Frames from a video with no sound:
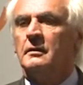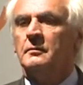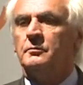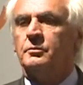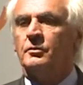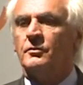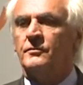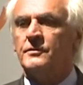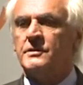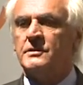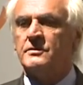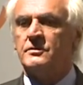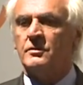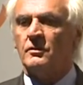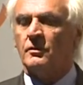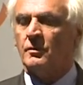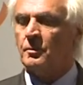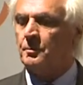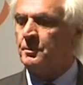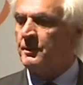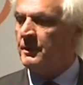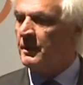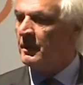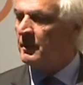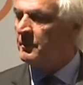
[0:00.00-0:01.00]
Professor
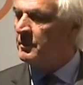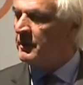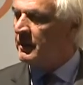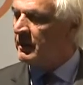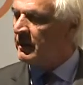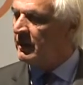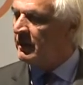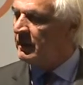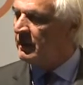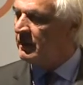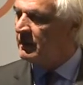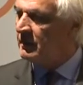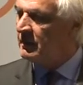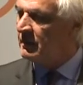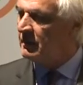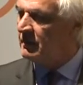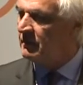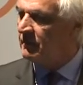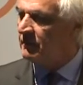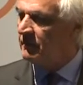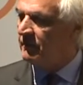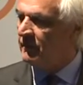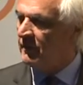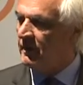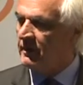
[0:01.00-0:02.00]
Pierre Béguet,
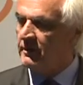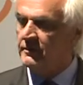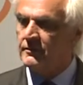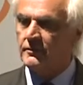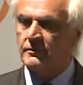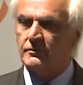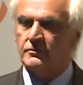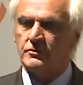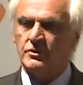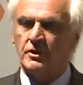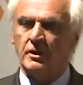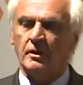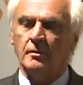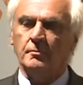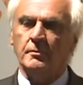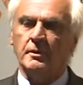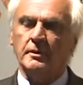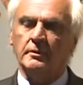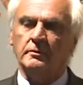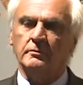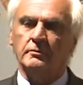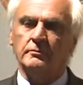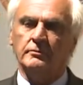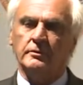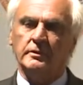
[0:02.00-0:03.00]
vice
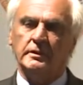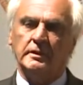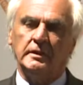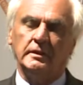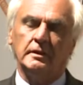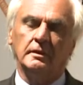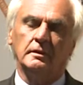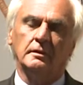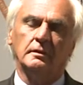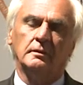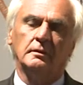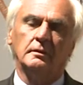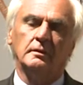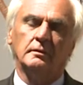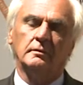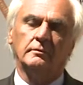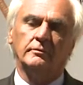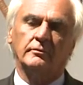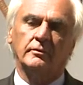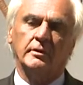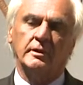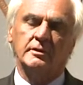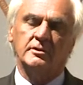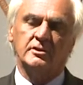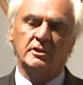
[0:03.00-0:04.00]
chairman of the
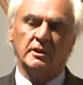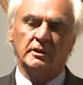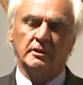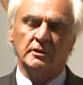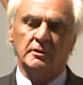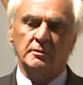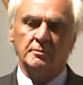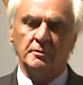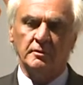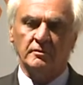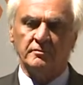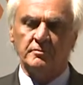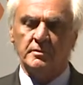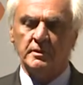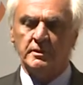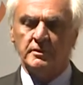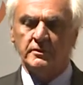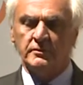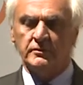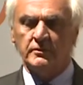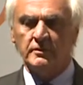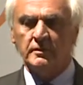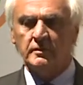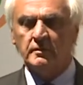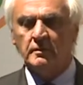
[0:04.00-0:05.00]
French Academy of
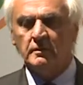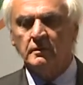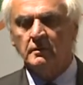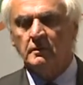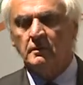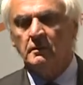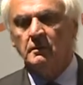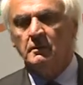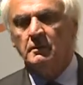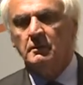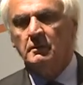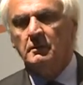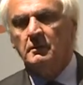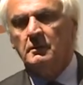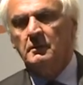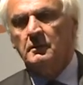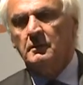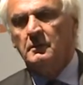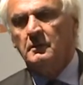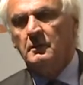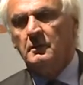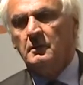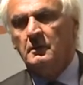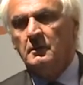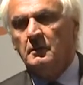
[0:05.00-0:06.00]
Medicine,
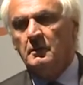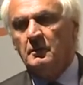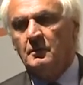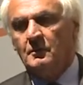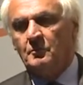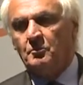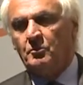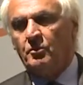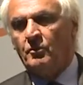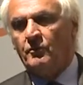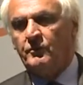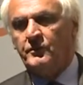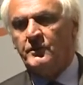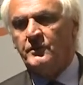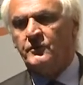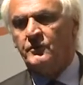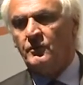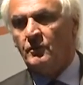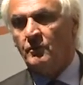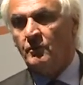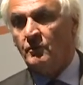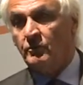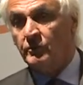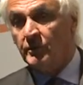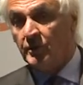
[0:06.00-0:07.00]

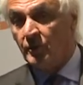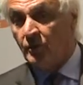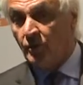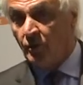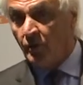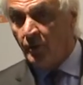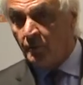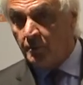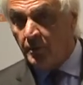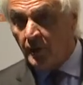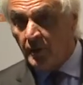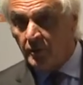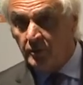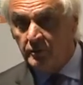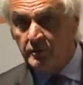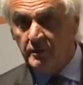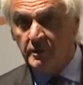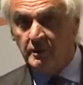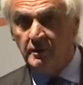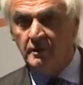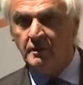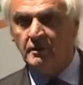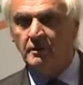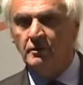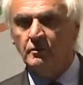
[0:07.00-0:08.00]
Professor André-Laurent
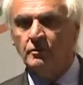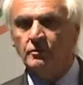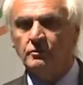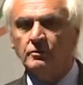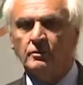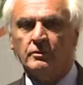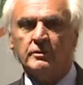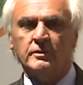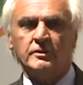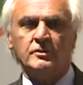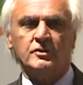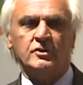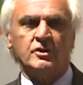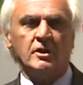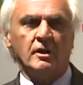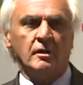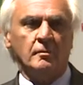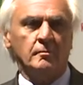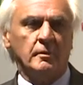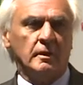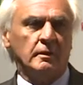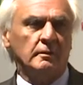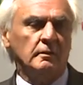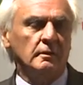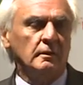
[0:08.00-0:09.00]
Parodi, honorary
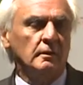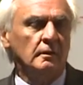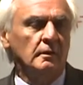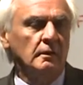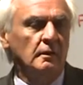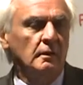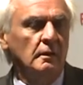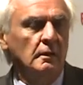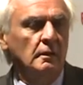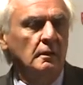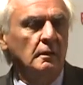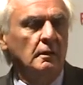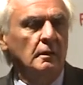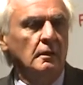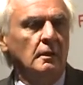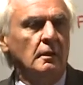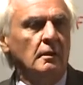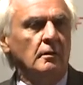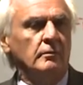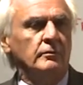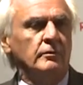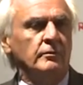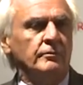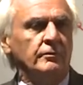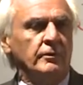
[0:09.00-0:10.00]
chairman
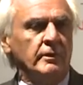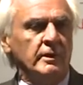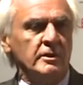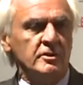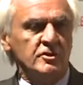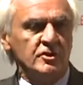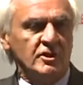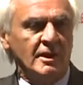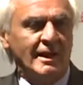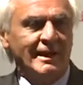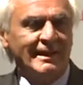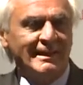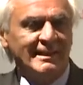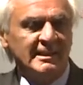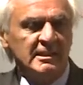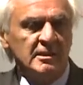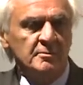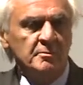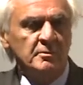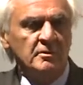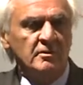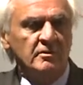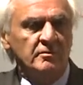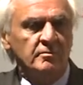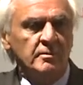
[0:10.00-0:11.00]
of the French
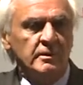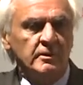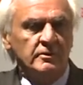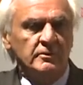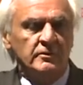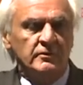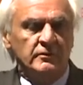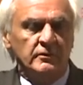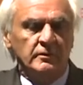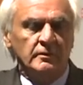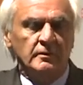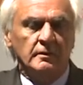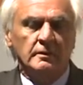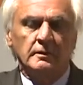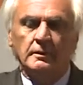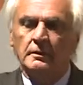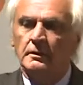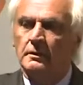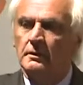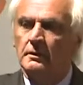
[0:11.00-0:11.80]
Academy of Medicine,